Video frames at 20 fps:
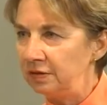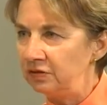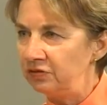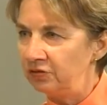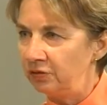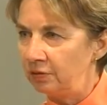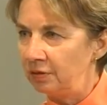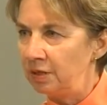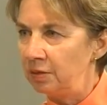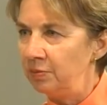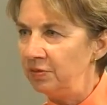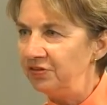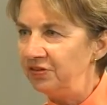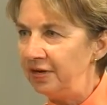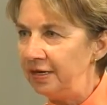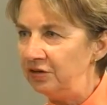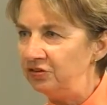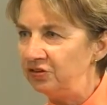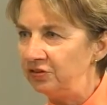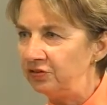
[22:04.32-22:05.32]
certain
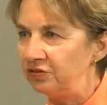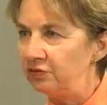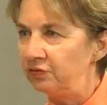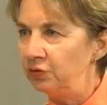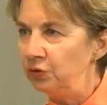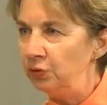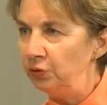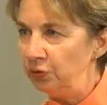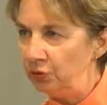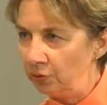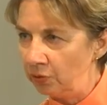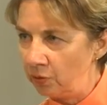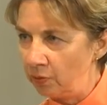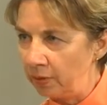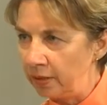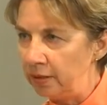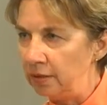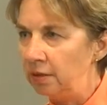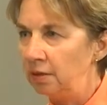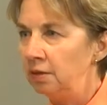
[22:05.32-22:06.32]
limitations of who you're going to